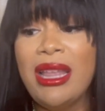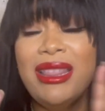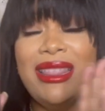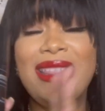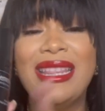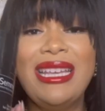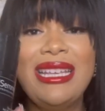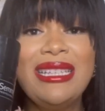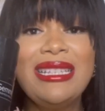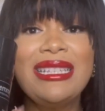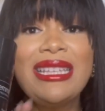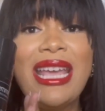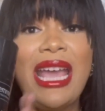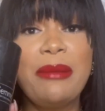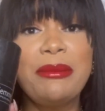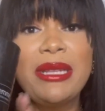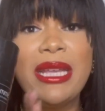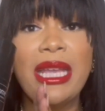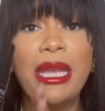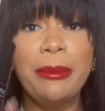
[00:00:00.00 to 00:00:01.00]
This
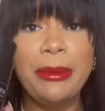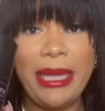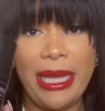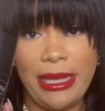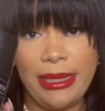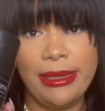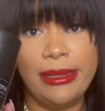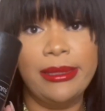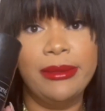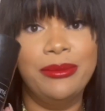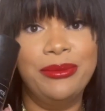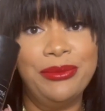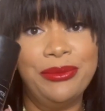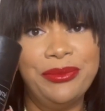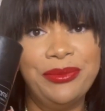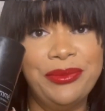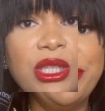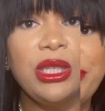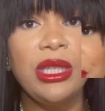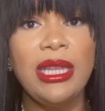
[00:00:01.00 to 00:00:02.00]
kept it in place
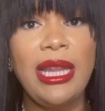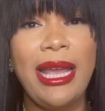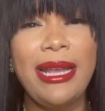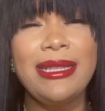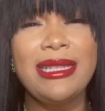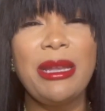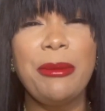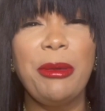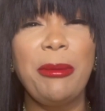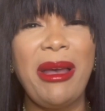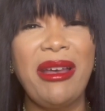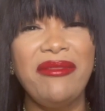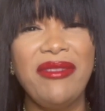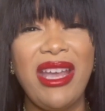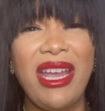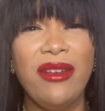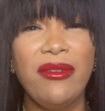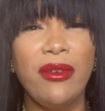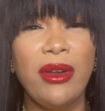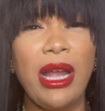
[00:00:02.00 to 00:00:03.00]
to like some of my
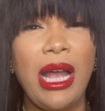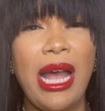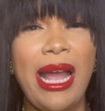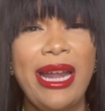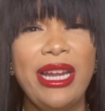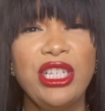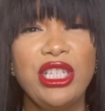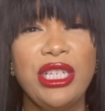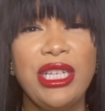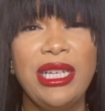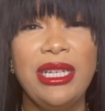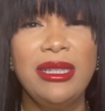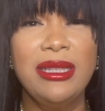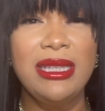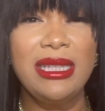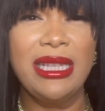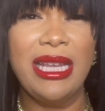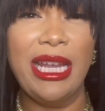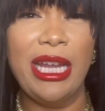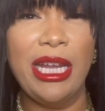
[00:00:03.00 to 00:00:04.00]
favorite hygiene
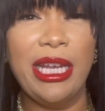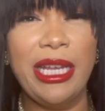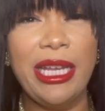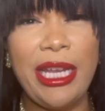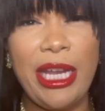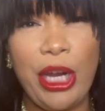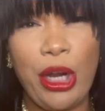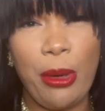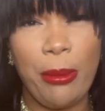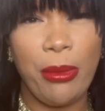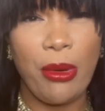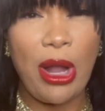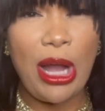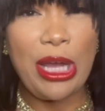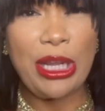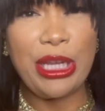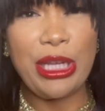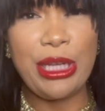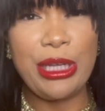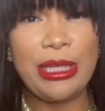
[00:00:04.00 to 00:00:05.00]
skincare
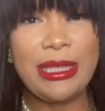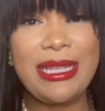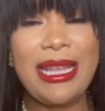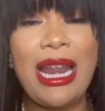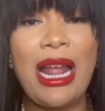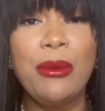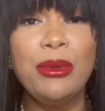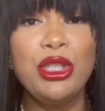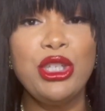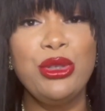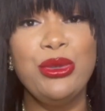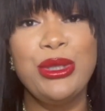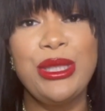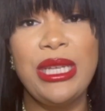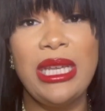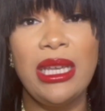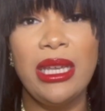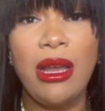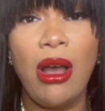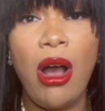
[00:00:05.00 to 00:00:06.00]
products that I was
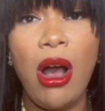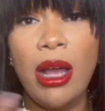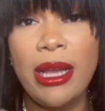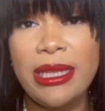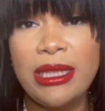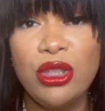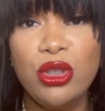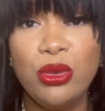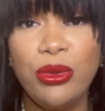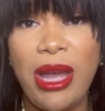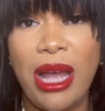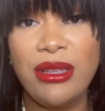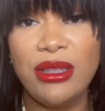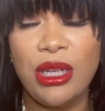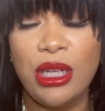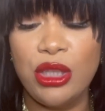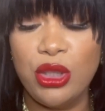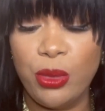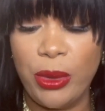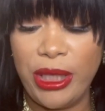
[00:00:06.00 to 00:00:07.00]
using August
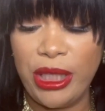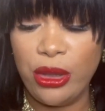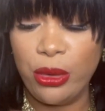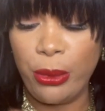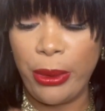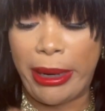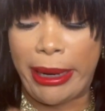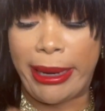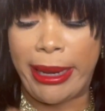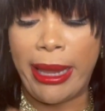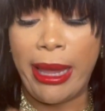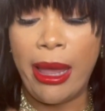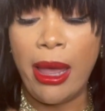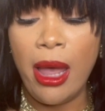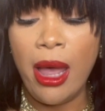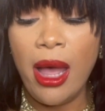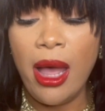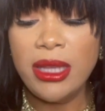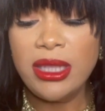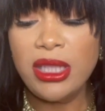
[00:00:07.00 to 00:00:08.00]
2023.
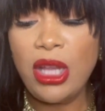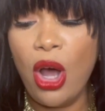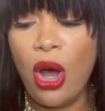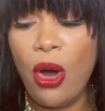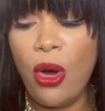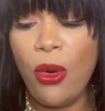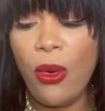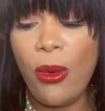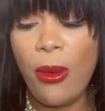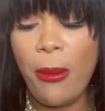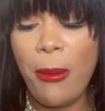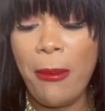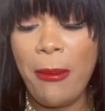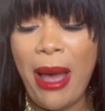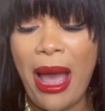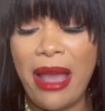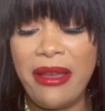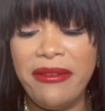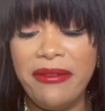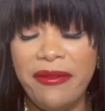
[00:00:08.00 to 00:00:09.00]
So
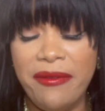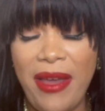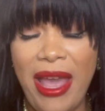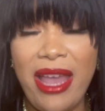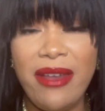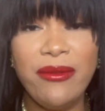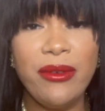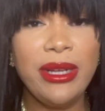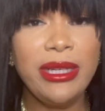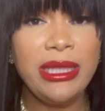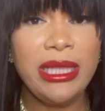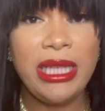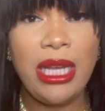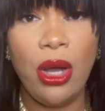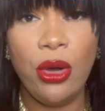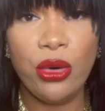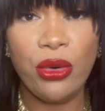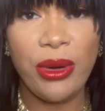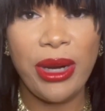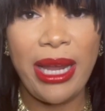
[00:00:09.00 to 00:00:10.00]
my favorite
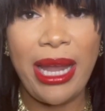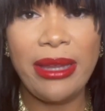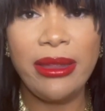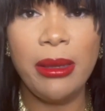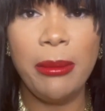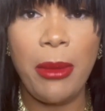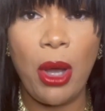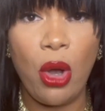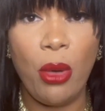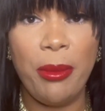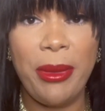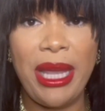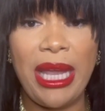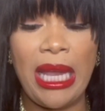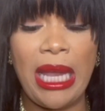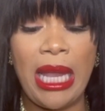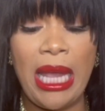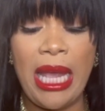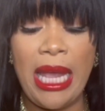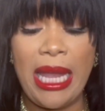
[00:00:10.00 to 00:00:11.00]
deodorant at the
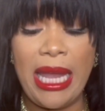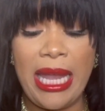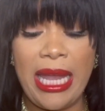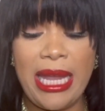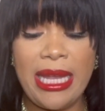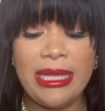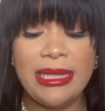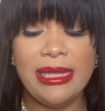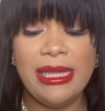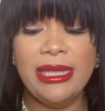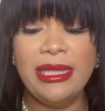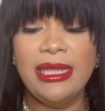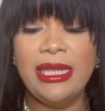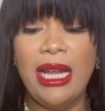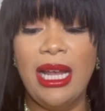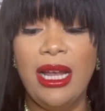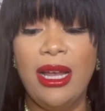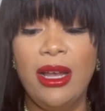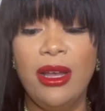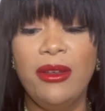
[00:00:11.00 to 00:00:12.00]
moment is the
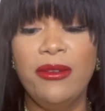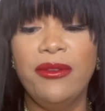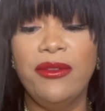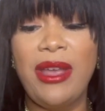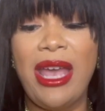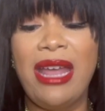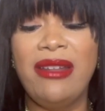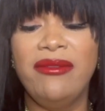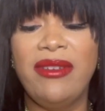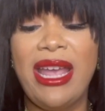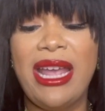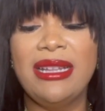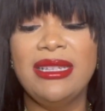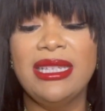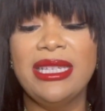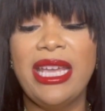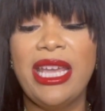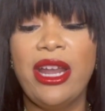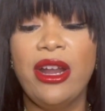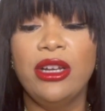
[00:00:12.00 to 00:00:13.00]
Dove
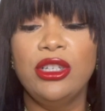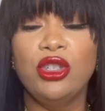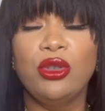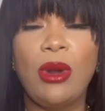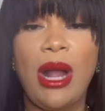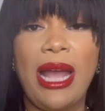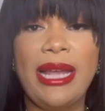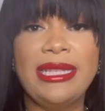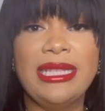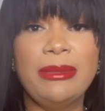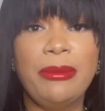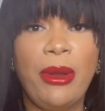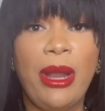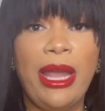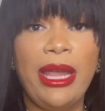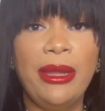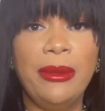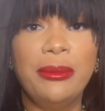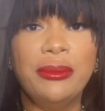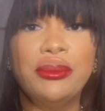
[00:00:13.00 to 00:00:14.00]
Advanced Care Dry
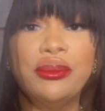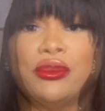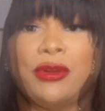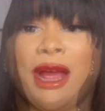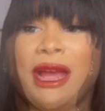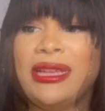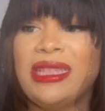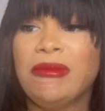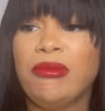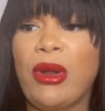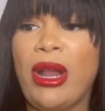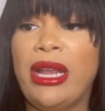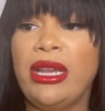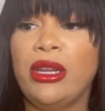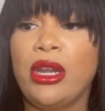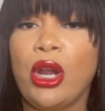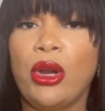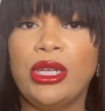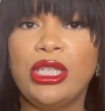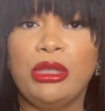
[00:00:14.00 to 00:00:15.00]
Spray. Dry Spray
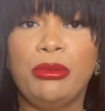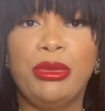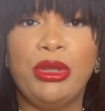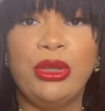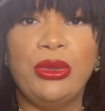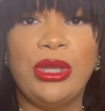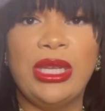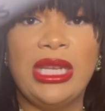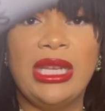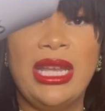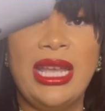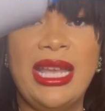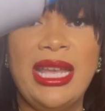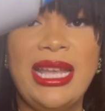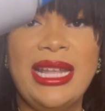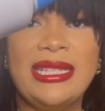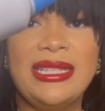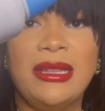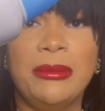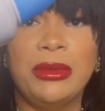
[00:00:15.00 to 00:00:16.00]
Nourish Beauty.
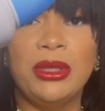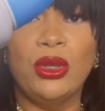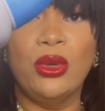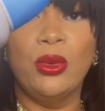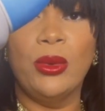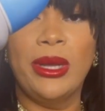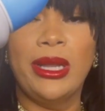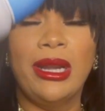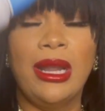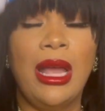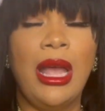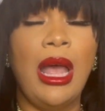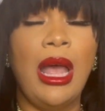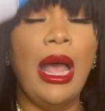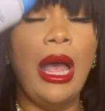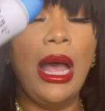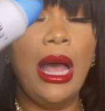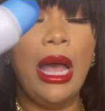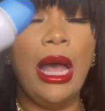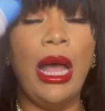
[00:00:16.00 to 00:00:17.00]
It's the blue one.
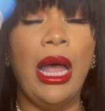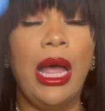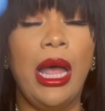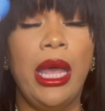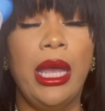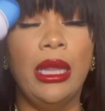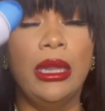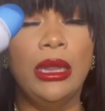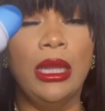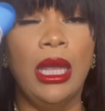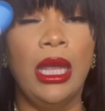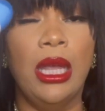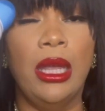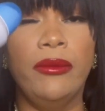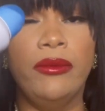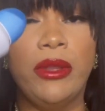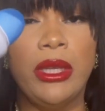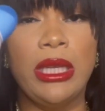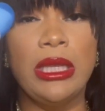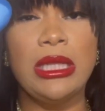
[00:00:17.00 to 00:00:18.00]
I
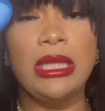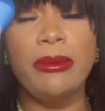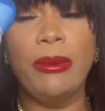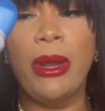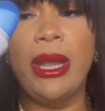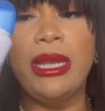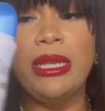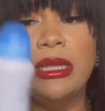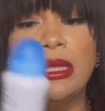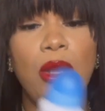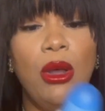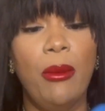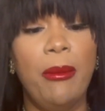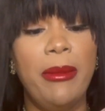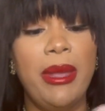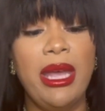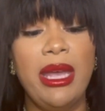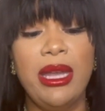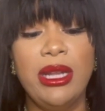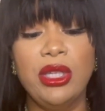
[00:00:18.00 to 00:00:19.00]
love this spray so
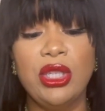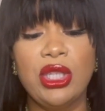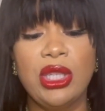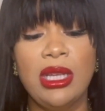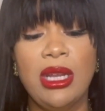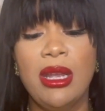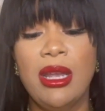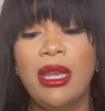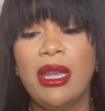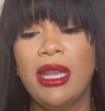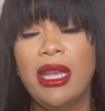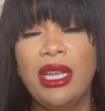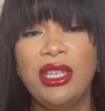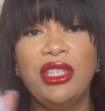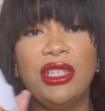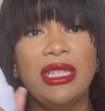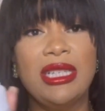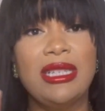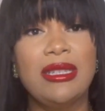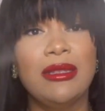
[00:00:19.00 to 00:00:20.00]
much. It
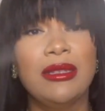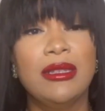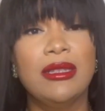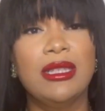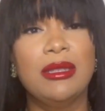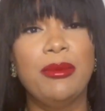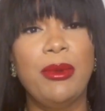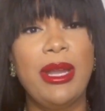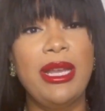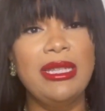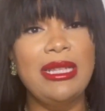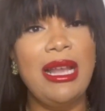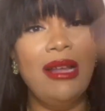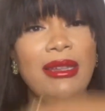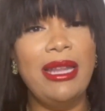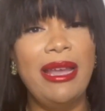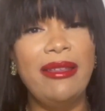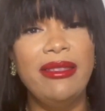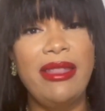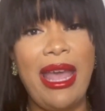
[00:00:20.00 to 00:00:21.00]
just sprays
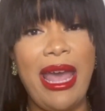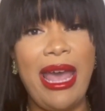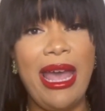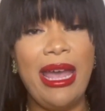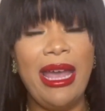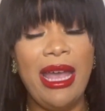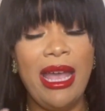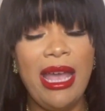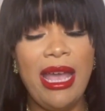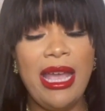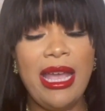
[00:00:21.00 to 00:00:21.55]
out like that.